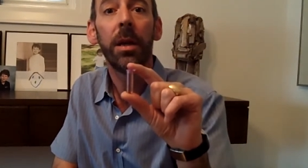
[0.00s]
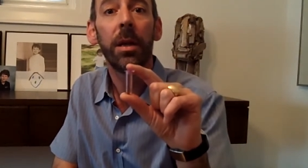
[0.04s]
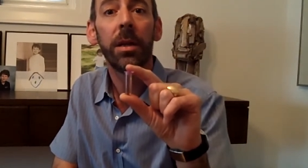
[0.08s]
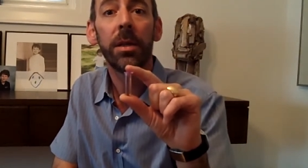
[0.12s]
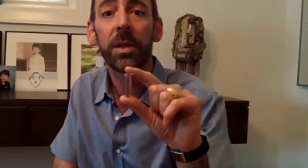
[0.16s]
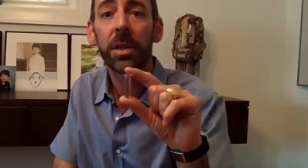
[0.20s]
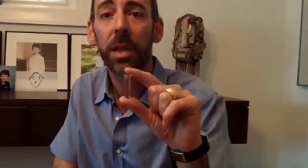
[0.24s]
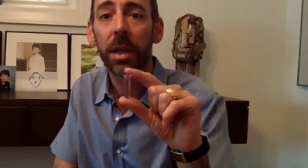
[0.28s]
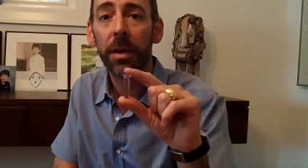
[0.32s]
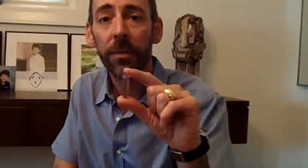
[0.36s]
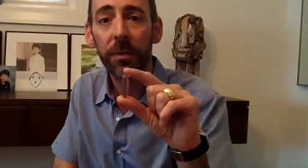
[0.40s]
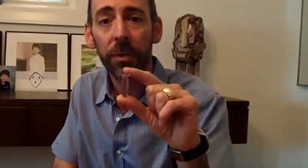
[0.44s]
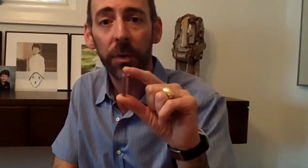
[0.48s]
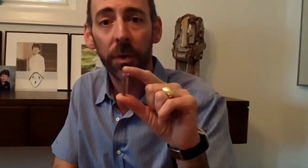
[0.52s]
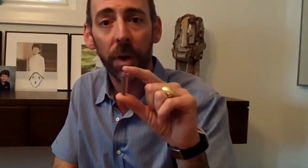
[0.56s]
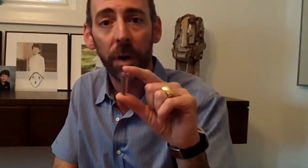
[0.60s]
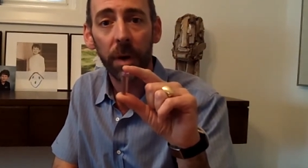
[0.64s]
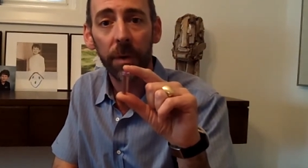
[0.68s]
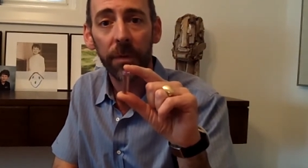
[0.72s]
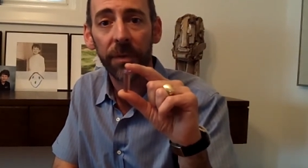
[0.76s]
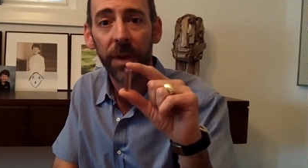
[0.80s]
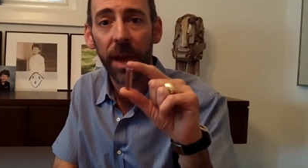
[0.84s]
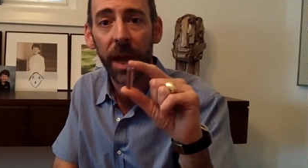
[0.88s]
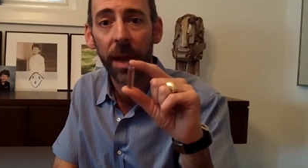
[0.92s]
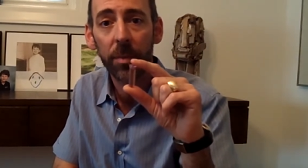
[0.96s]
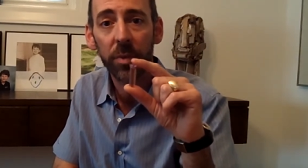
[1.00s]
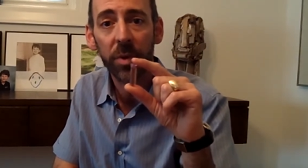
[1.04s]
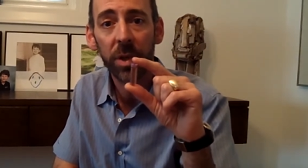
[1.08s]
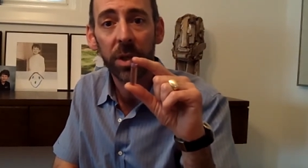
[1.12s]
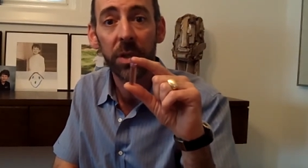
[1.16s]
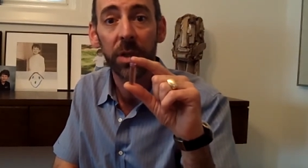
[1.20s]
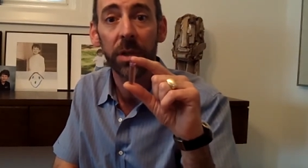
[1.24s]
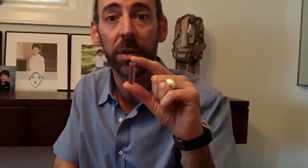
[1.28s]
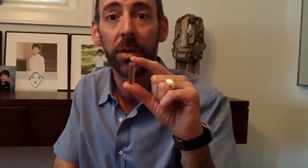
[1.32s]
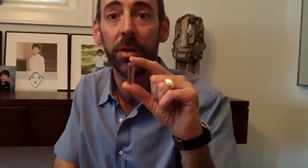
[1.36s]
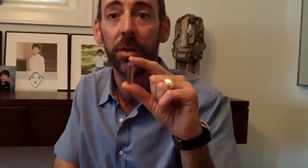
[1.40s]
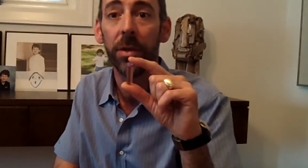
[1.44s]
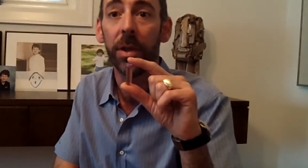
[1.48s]
It's safe for all
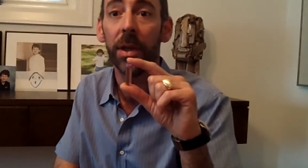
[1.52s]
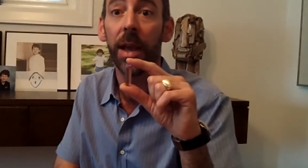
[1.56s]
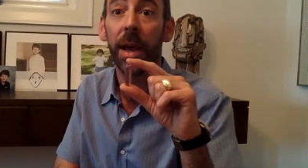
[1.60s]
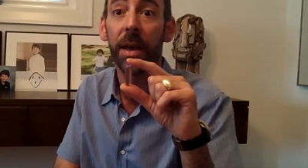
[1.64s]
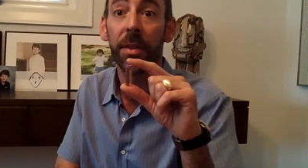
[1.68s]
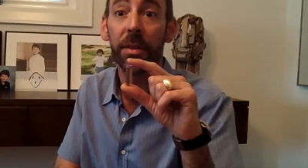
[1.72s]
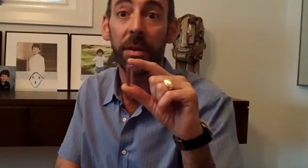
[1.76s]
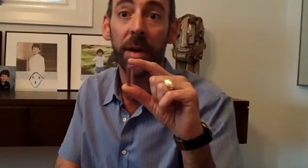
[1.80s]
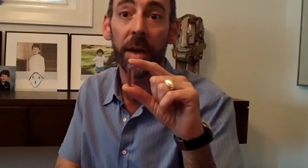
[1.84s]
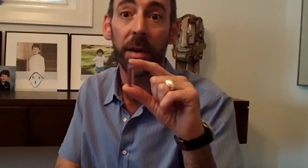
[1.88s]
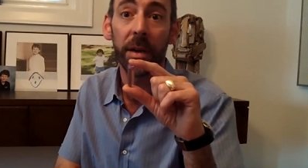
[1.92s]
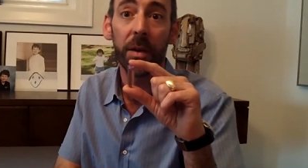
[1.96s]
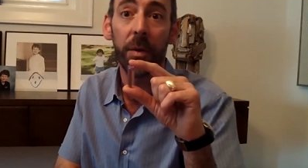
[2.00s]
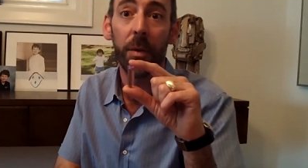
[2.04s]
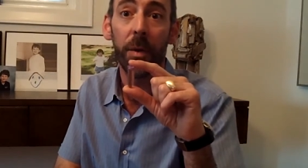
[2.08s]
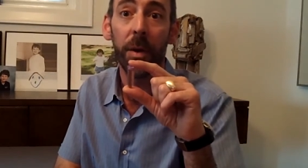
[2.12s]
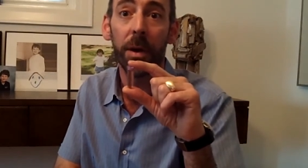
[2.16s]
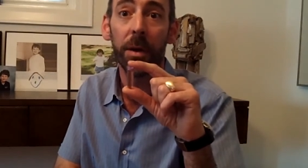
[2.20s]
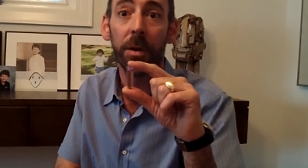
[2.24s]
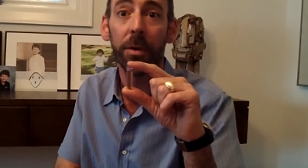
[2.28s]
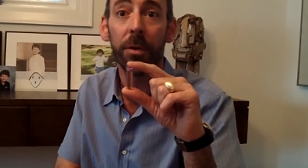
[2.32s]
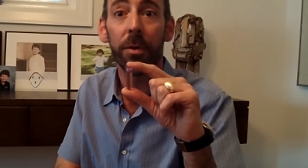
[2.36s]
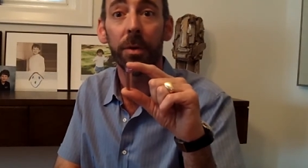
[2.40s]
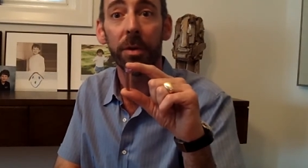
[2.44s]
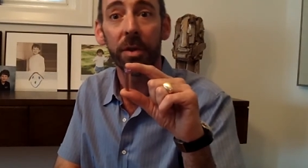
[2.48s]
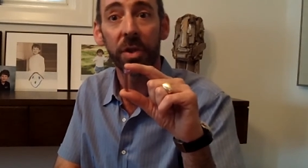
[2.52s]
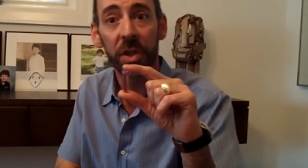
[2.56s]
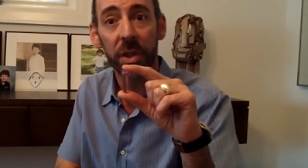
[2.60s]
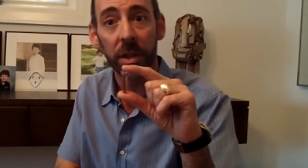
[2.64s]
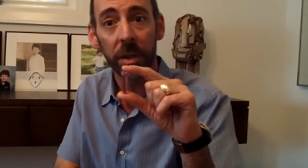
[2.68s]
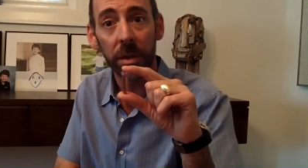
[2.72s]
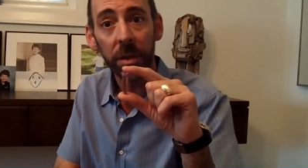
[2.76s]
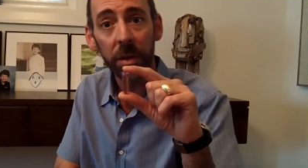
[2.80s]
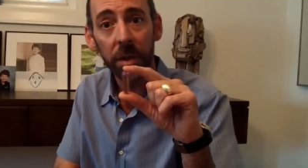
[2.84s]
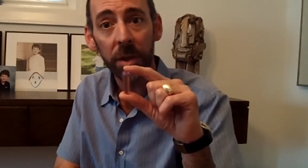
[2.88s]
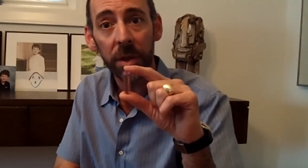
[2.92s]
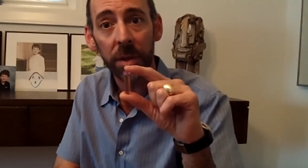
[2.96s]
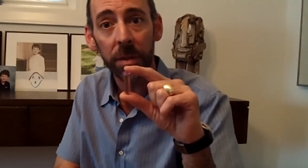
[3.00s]
fabrics, including athletic wear or
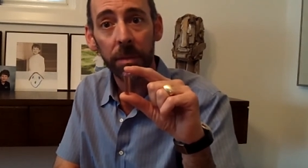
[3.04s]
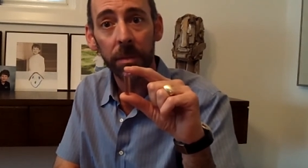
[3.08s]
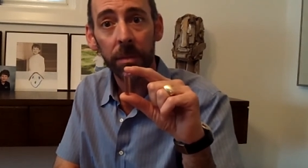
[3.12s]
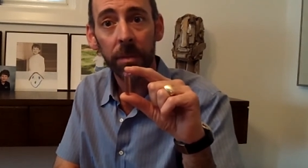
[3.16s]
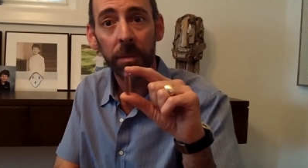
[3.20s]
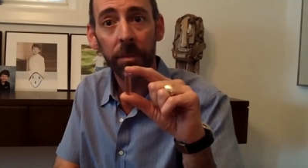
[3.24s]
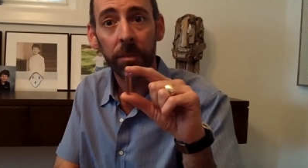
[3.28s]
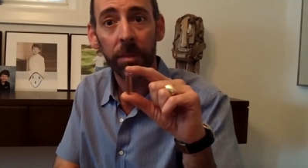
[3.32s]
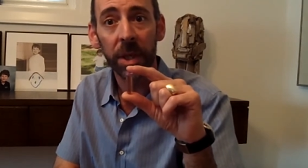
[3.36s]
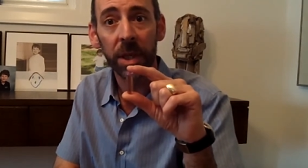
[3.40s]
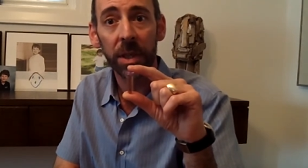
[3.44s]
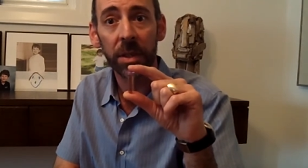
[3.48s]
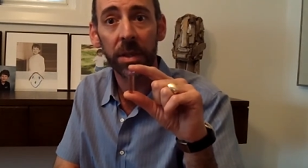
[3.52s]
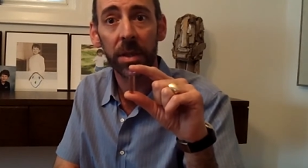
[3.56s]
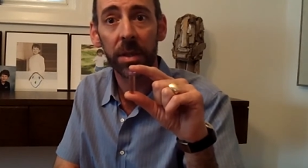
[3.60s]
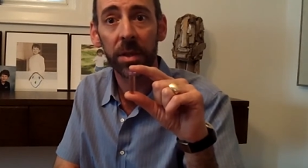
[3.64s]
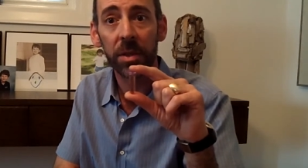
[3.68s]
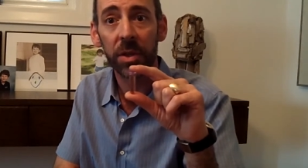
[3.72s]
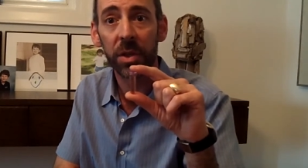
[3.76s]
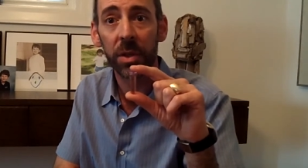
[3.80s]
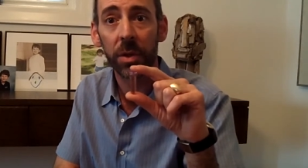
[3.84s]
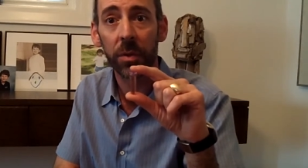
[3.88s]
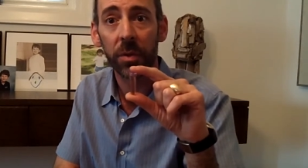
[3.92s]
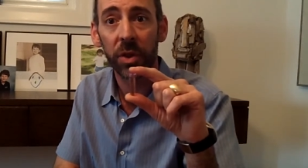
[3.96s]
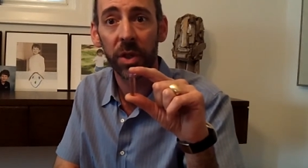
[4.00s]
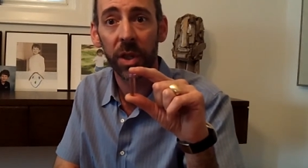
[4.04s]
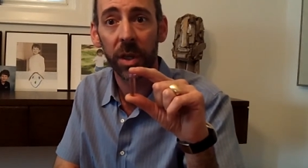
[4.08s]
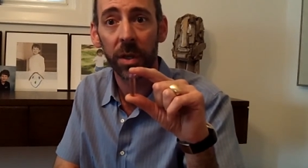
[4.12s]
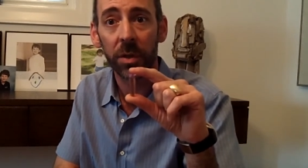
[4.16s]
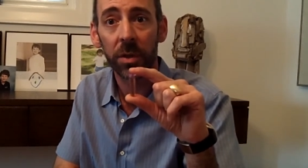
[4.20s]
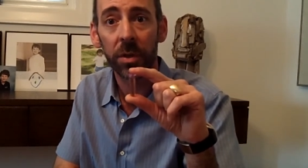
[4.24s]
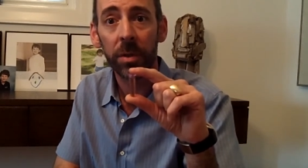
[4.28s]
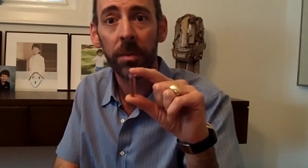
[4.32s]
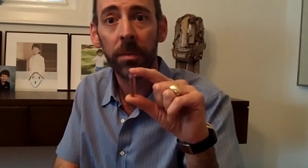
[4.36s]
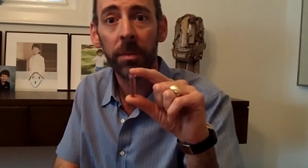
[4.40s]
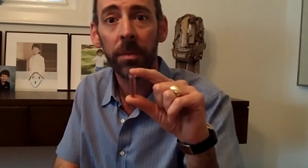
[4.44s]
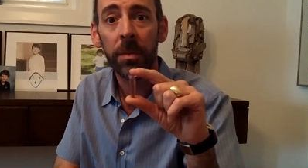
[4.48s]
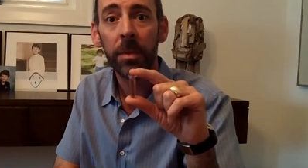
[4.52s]
silks, because it is so
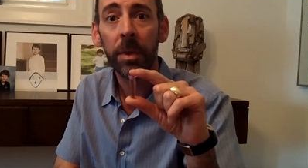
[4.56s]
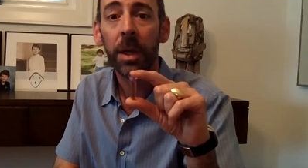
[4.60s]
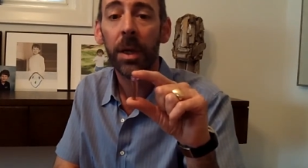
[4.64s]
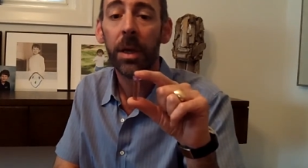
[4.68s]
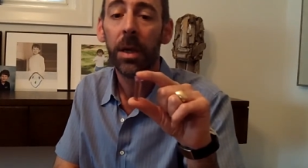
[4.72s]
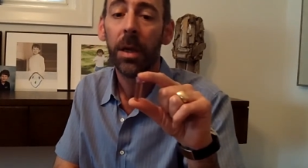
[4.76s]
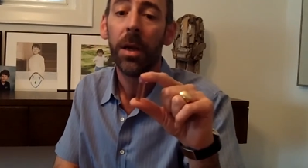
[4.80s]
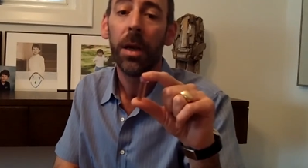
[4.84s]
gentle